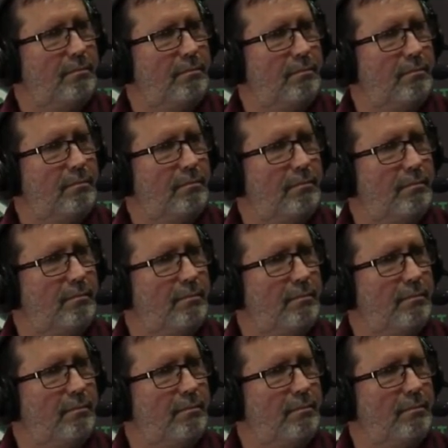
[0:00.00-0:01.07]

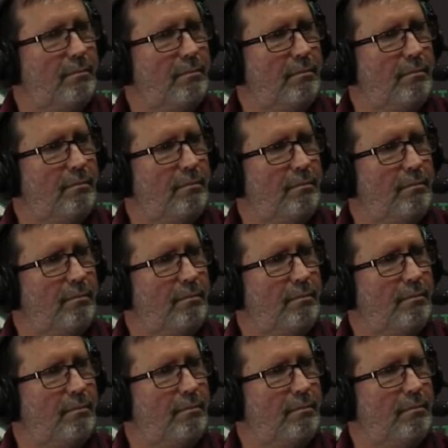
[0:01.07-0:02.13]

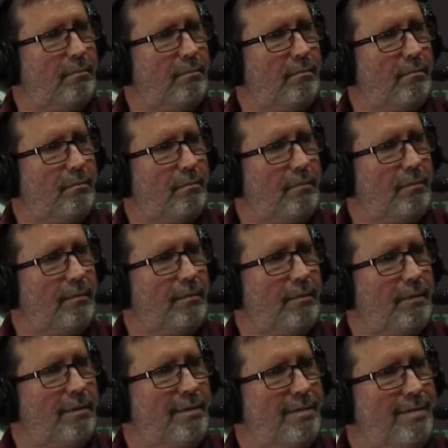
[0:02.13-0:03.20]

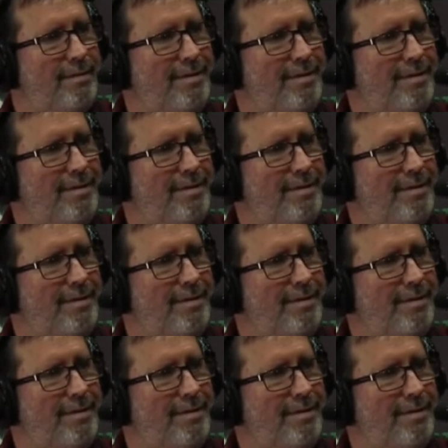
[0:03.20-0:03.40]
No words are spoken by the person on screen.